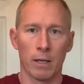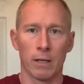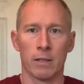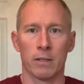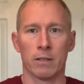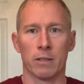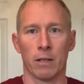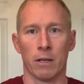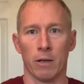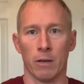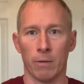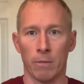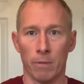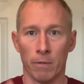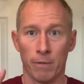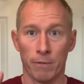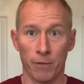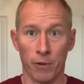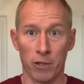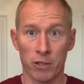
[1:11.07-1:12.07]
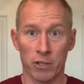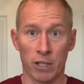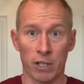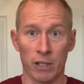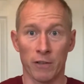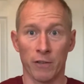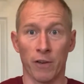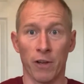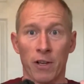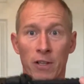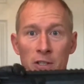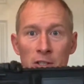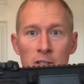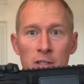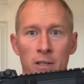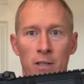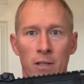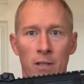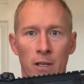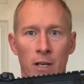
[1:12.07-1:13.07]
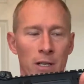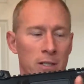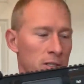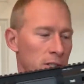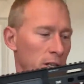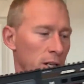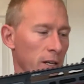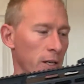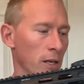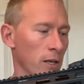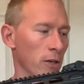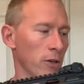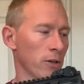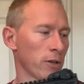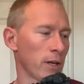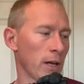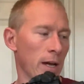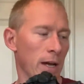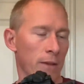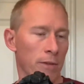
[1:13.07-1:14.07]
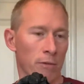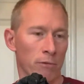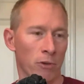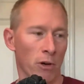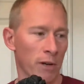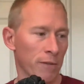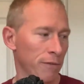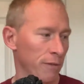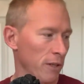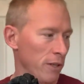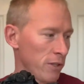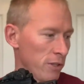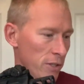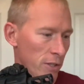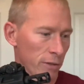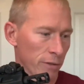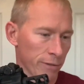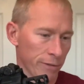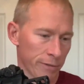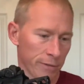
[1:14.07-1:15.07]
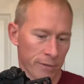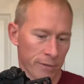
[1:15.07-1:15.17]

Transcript: So first things first, let's take a look at the rifle itself.